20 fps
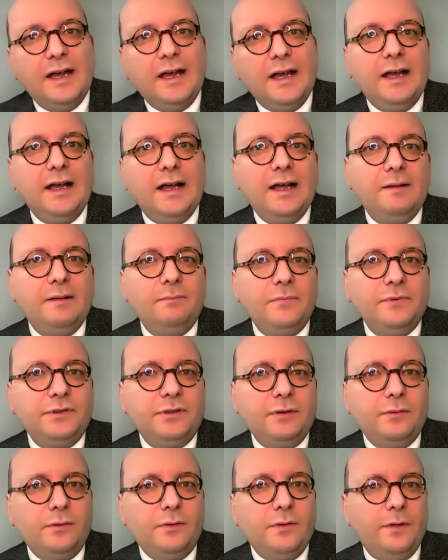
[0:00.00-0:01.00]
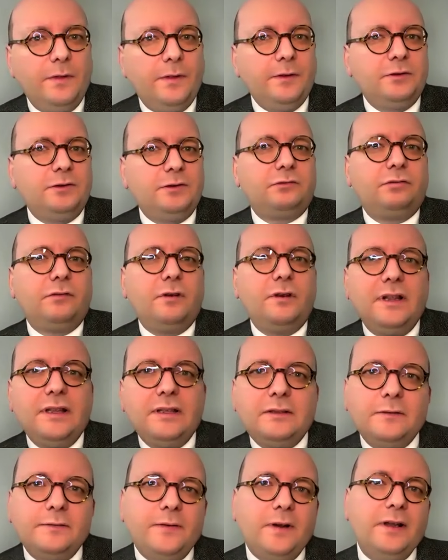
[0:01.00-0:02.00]
Um, so they're
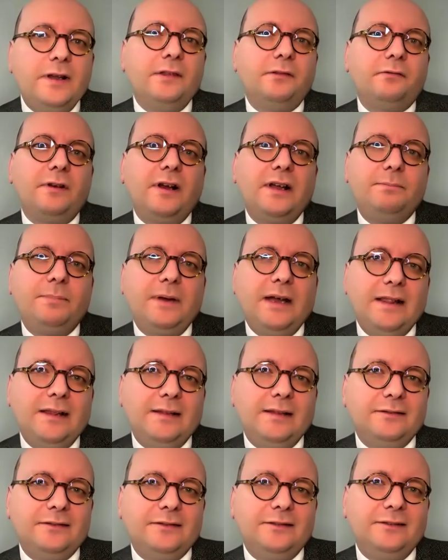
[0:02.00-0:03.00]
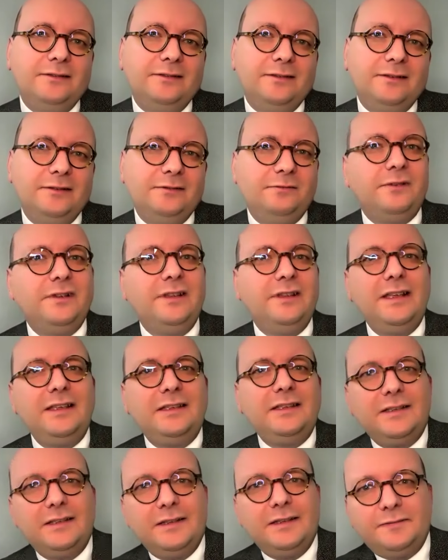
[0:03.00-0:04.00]
struggling to find the right balance and, and
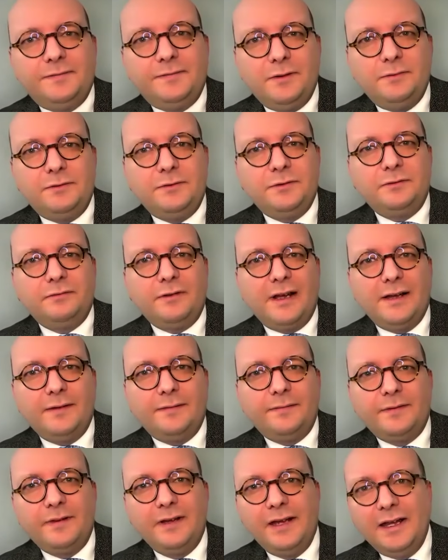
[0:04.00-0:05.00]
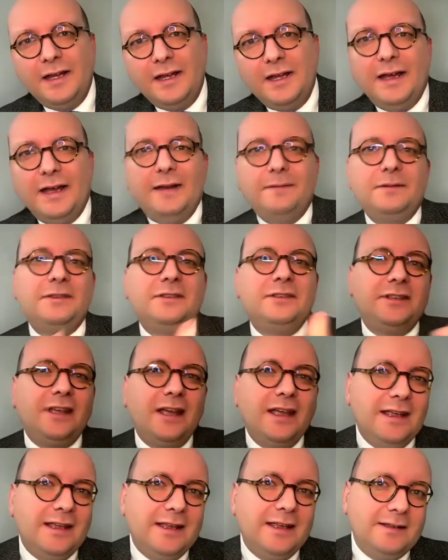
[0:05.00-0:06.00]
releasing this photograph after
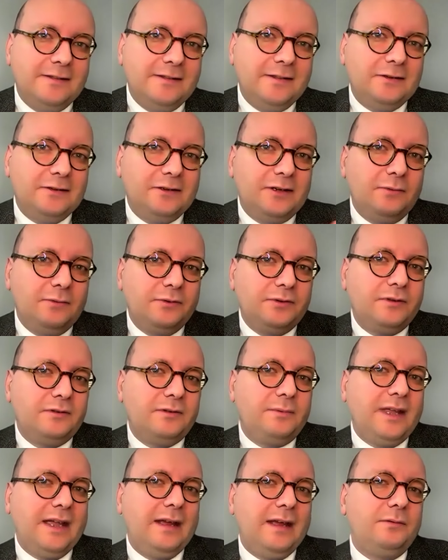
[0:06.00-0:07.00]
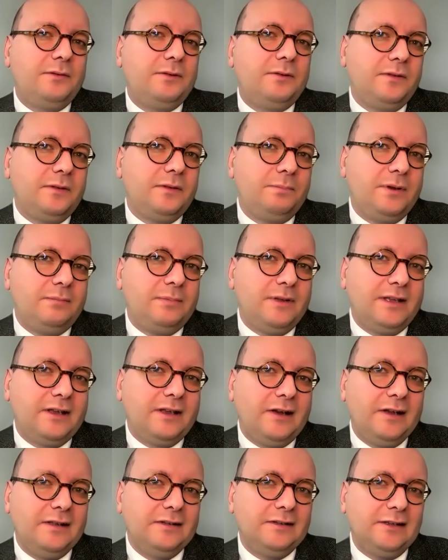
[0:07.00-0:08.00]
saying that she was going to be out of the public
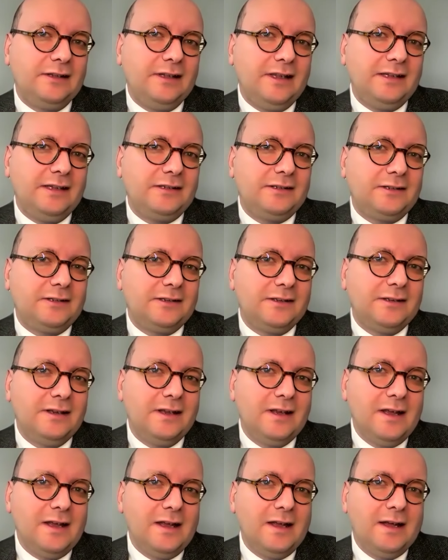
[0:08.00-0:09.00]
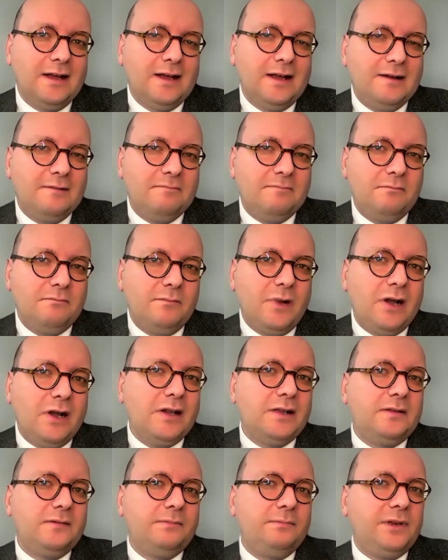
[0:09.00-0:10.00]
eye until Easter uh,
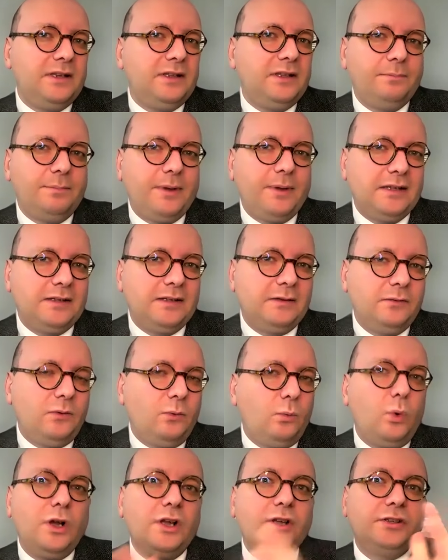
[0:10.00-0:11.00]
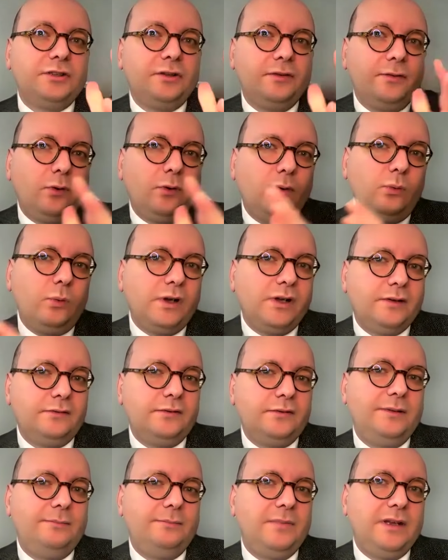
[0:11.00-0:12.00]
might have been the best, the worst of all
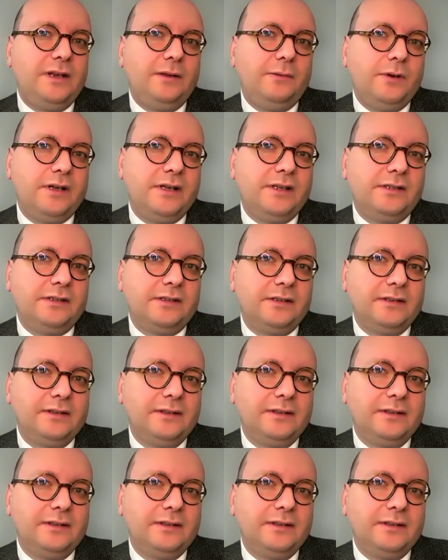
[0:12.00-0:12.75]
worlds in many ways.